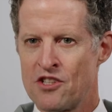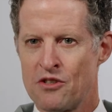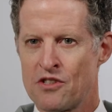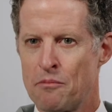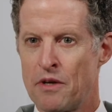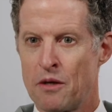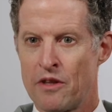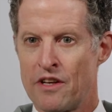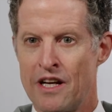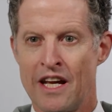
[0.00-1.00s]
to somebody
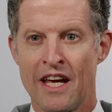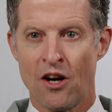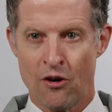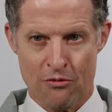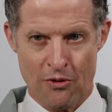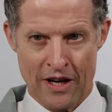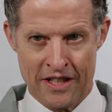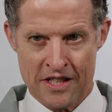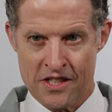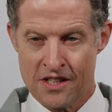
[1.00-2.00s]
with knee
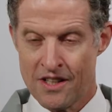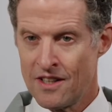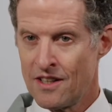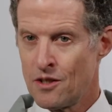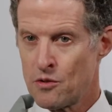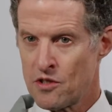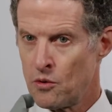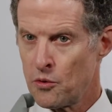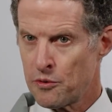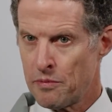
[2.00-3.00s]
arthritis, who's an
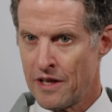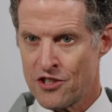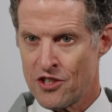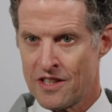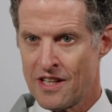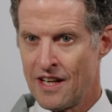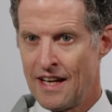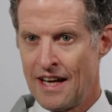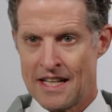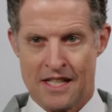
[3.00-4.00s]
older patient,
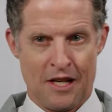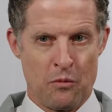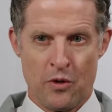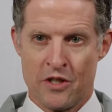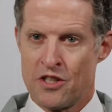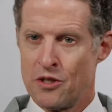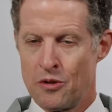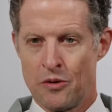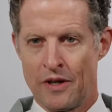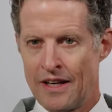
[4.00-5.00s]
as I would
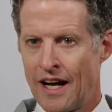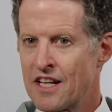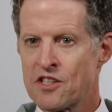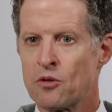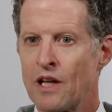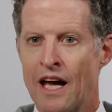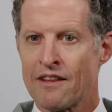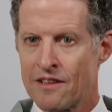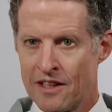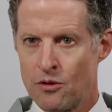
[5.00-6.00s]
to a high school
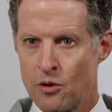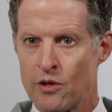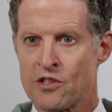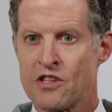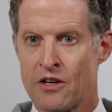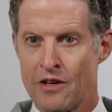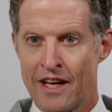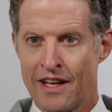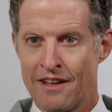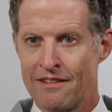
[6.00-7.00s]
athlete who hurts their
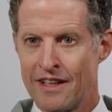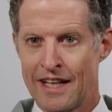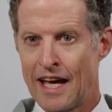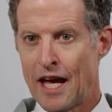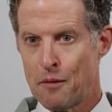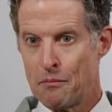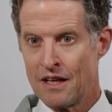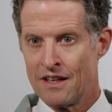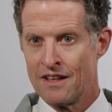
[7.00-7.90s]
knee in a game.